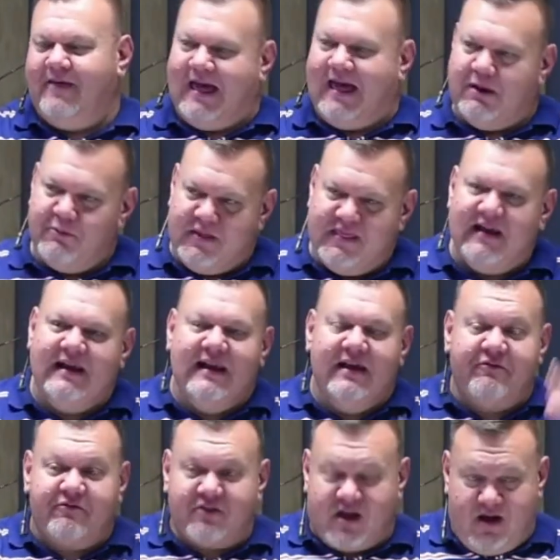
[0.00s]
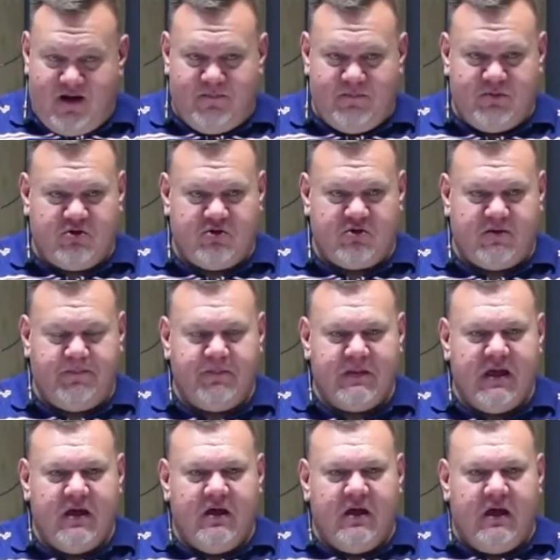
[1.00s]
And when the lift comes,
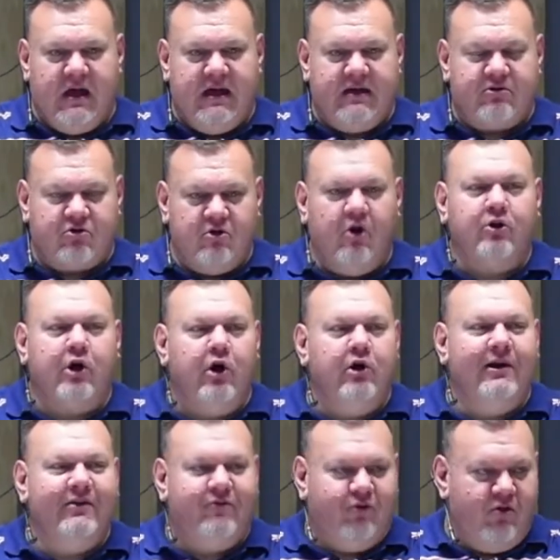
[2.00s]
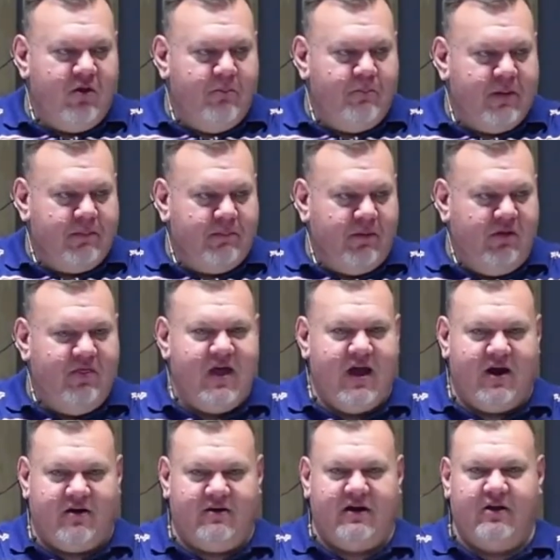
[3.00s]
it's not only for the people
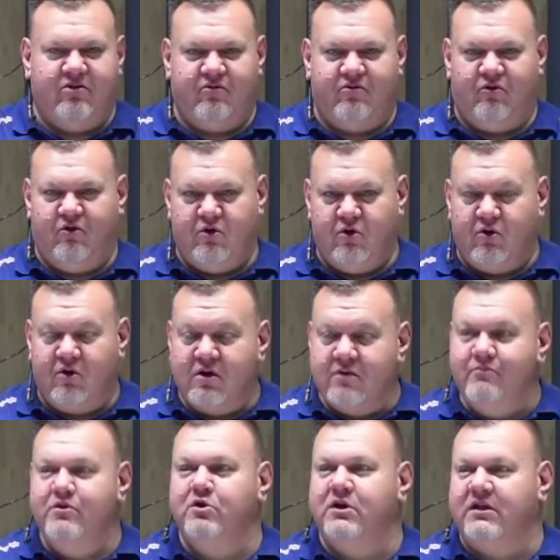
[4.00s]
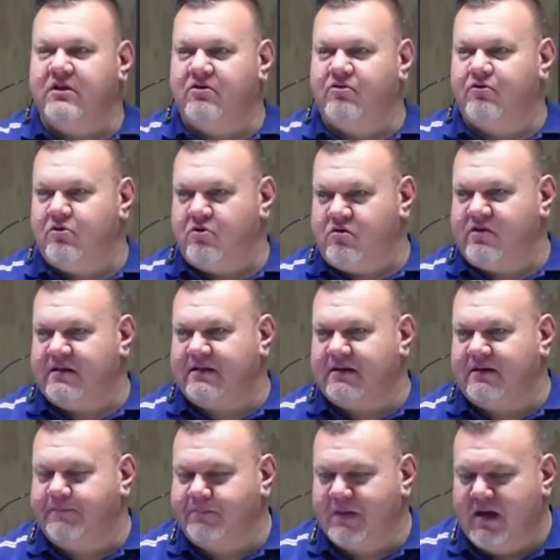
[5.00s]
there, it's for your communities, for your
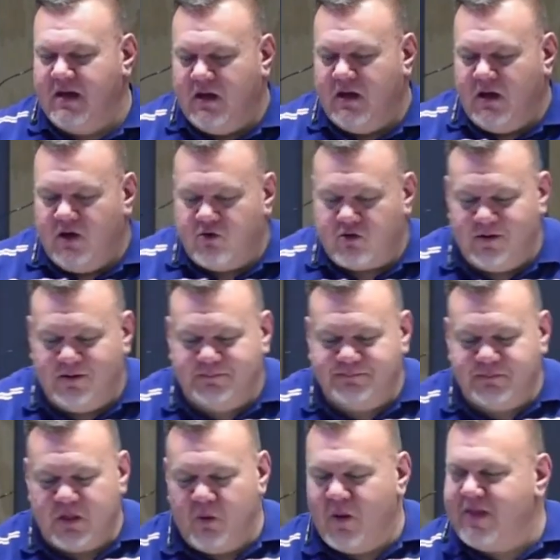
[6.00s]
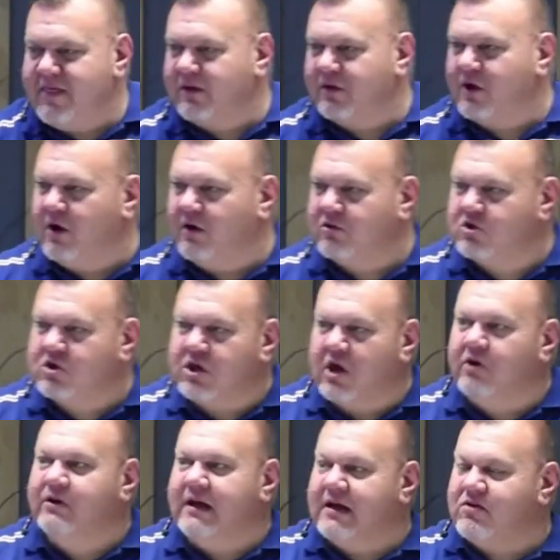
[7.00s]
city. So um, the way that God
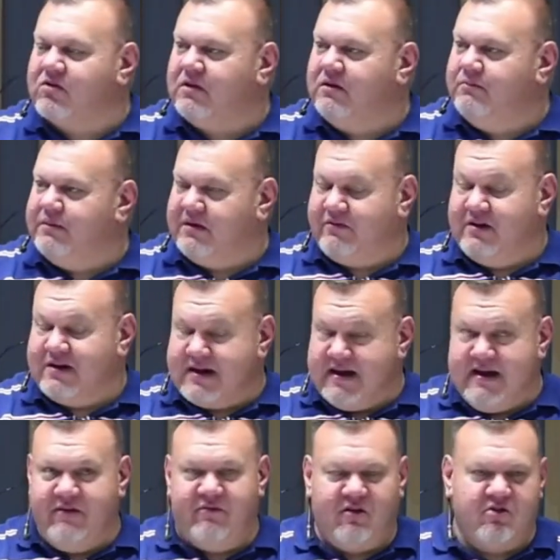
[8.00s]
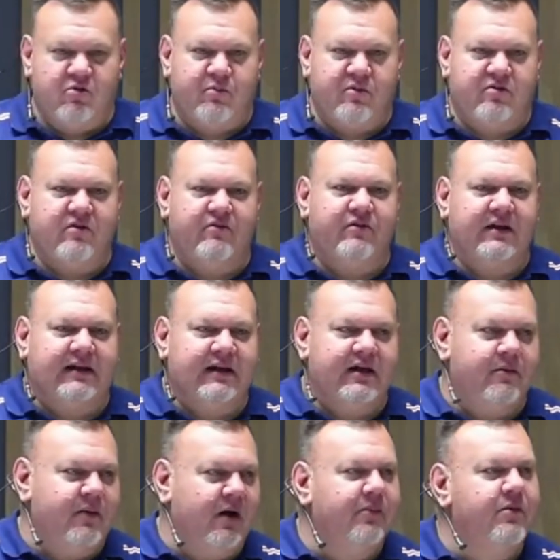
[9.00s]
showed us in Pierre van Ryneveld specifically
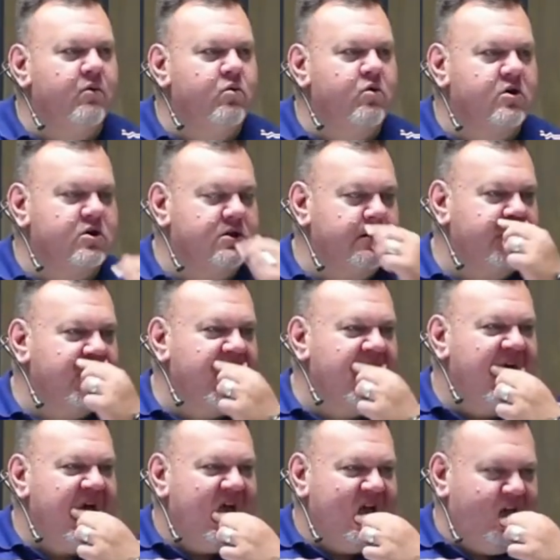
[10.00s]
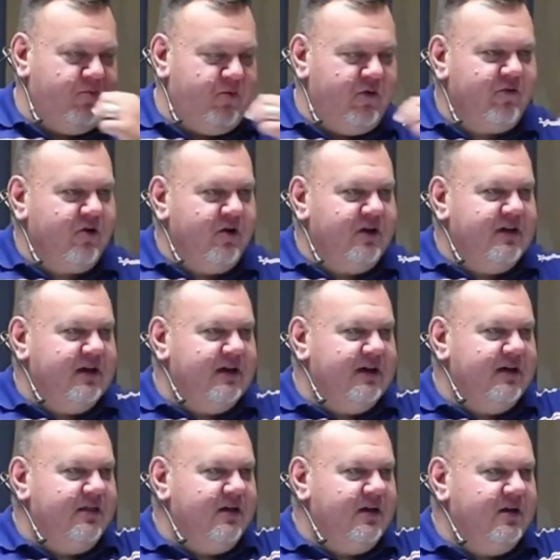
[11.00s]
about the worship is we've got
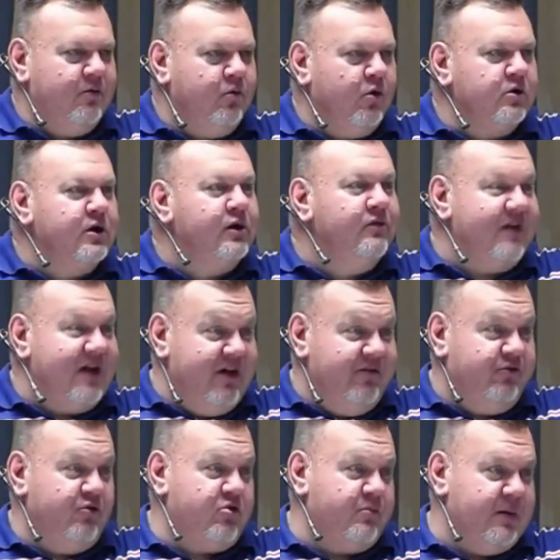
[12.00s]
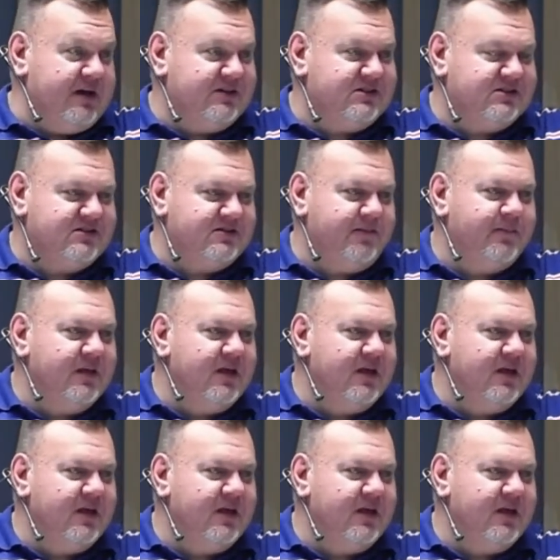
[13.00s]
uh, the Waterkloof Air Force Base.